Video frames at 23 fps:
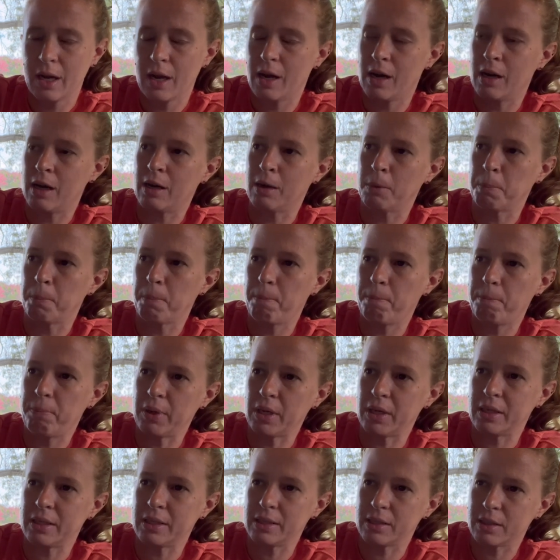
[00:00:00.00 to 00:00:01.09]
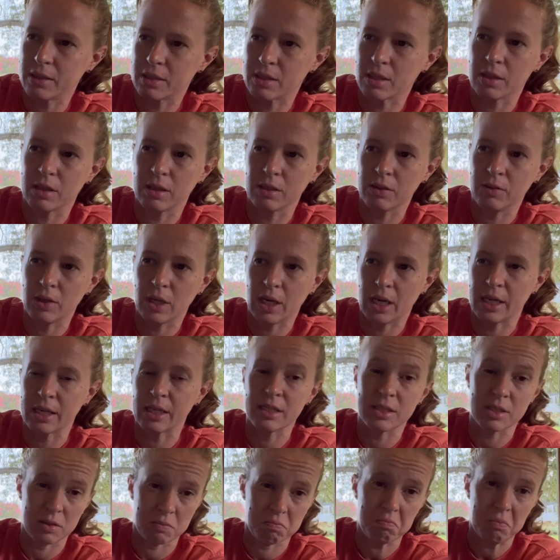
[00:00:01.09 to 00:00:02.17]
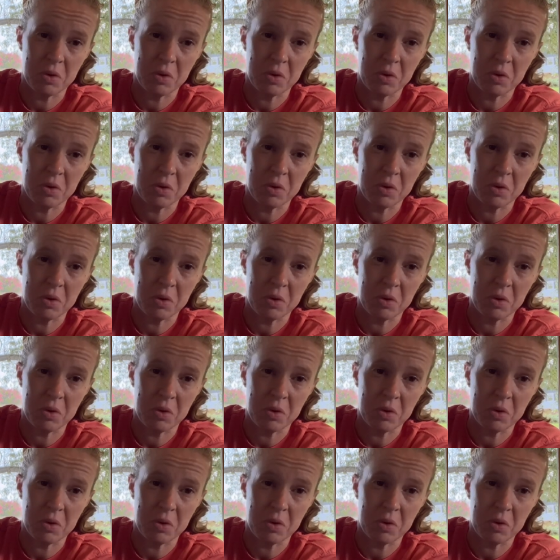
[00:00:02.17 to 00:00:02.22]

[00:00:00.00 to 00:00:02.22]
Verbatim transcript: um, but the Lunada is,